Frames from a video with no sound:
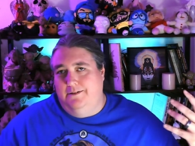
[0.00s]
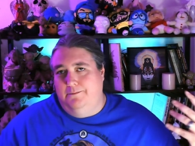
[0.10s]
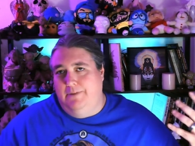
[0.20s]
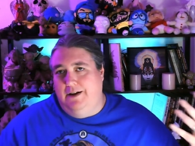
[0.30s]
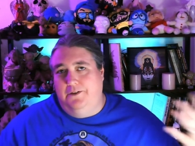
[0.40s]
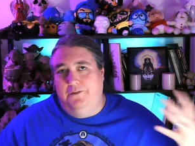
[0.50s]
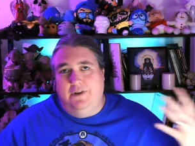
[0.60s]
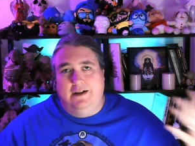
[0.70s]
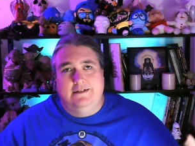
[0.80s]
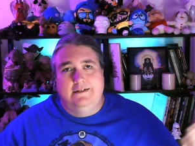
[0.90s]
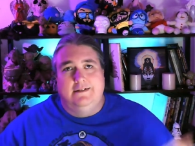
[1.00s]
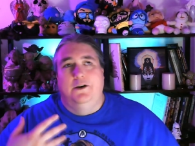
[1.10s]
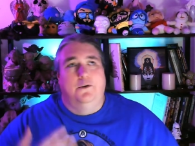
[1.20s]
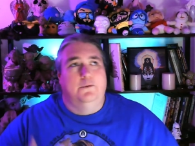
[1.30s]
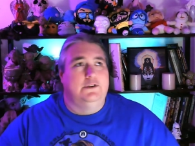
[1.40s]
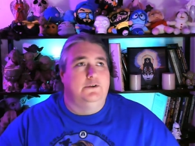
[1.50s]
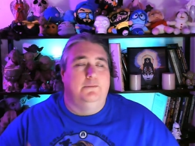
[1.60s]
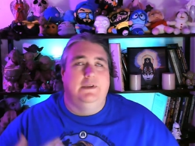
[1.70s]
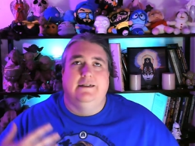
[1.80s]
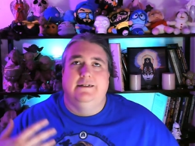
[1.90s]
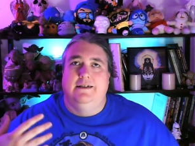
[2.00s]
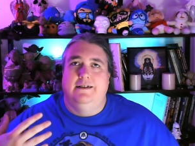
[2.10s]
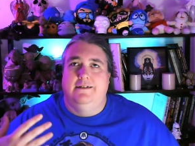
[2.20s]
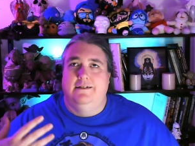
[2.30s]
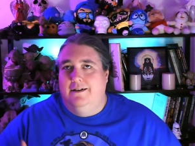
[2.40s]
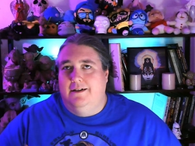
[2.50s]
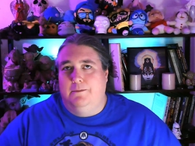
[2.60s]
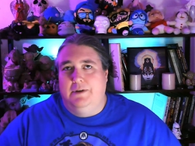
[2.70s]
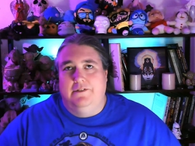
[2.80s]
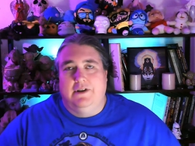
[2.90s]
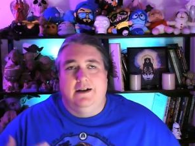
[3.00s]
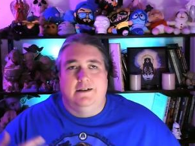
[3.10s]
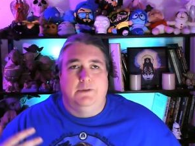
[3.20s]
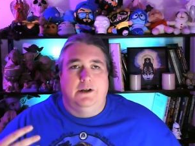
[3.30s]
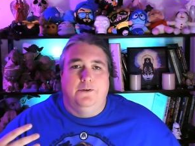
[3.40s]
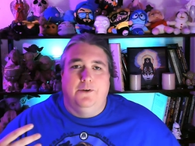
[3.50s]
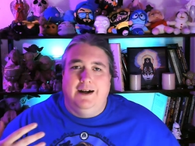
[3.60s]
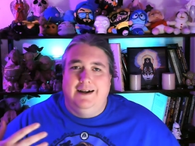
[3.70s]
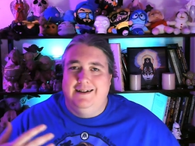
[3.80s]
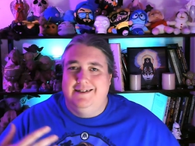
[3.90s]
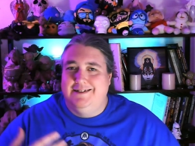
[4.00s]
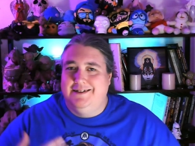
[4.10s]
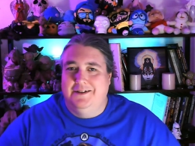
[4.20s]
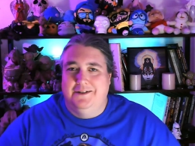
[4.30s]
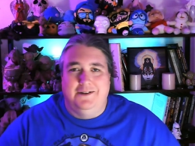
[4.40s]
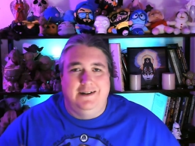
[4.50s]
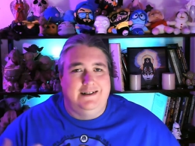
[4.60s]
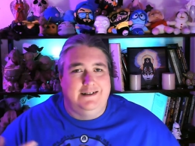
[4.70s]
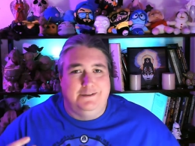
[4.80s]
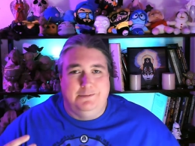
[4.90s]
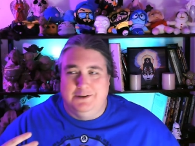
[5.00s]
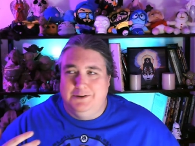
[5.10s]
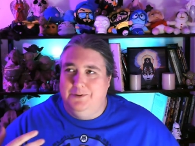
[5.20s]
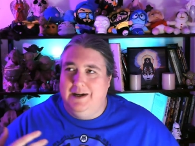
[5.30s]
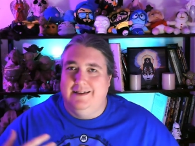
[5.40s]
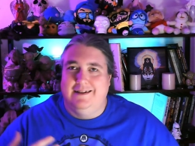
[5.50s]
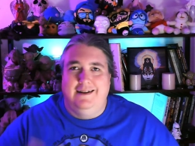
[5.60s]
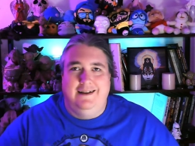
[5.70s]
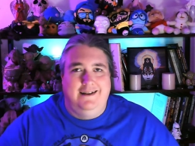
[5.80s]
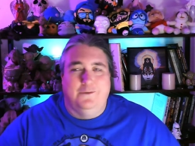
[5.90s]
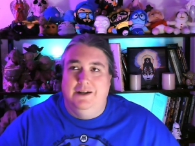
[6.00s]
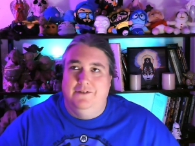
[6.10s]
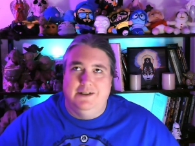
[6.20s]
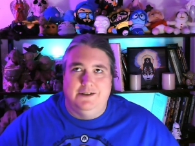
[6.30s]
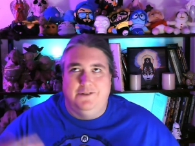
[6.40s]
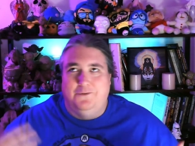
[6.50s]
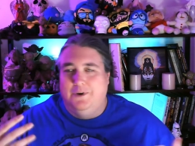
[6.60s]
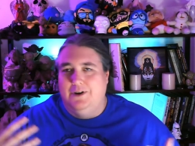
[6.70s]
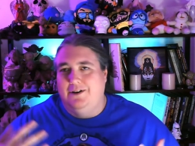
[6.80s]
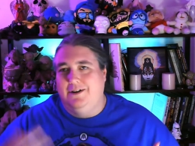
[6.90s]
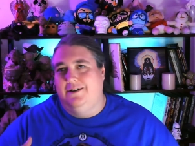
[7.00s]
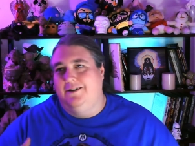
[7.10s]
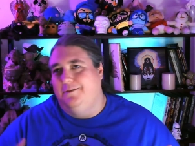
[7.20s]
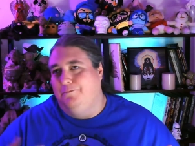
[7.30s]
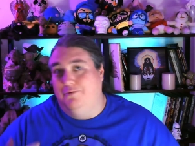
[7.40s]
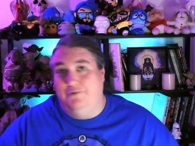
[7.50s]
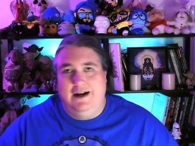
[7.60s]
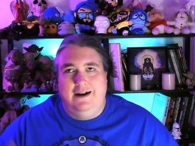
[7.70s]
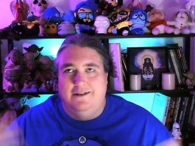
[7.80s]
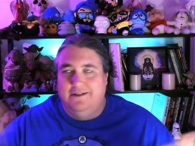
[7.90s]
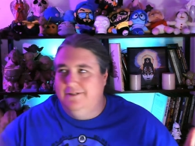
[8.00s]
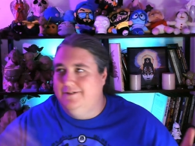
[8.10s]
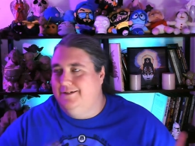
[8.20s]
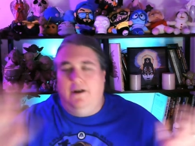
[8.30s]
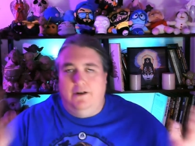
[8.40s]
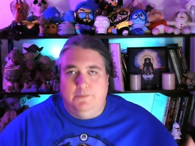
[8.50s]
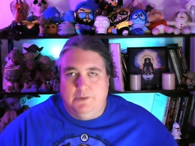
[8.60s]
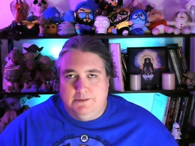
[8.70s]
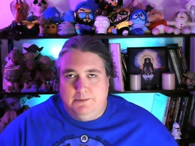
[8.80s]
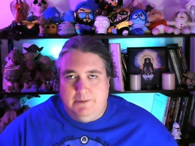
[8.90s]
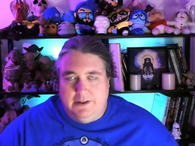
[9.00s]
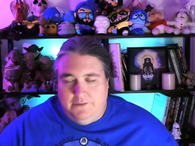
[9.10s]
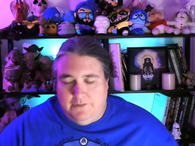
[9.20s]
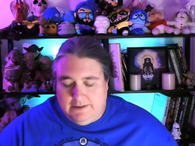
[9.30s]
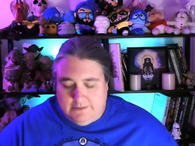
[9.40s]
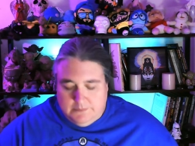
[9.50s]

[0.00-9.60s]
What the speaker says: Matthew Fox's original blessing, coming of the cosmic Christ, creation spirituality, reinvention of work, prayer, all the books by Matthew Fox.